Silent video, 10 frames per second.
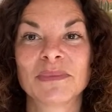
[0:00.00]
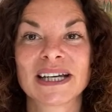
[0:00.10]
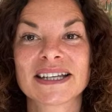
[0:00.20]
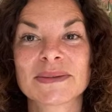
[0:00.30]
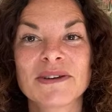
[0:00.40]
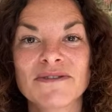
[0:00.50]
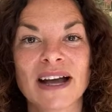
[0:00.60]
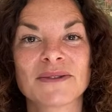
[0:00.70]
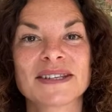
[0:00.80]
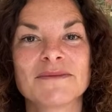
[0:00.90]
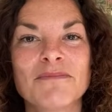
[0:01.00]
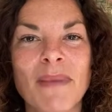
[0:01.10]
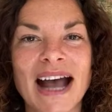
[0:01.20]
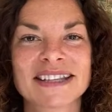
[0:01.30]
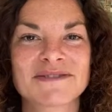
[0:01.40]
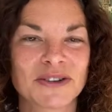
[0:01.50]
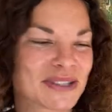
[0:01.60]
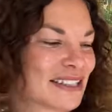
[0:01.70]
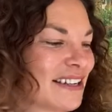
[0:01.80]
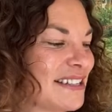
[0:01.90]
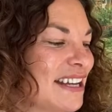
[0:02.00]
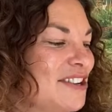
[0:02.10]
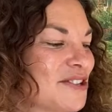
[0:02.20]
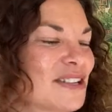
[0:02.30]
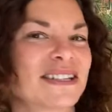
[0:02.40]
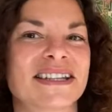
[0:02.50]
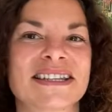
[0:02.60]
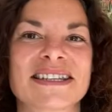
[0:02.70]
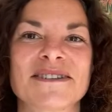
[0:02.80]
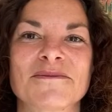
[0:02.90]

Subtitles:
because we found some mass fossilisations.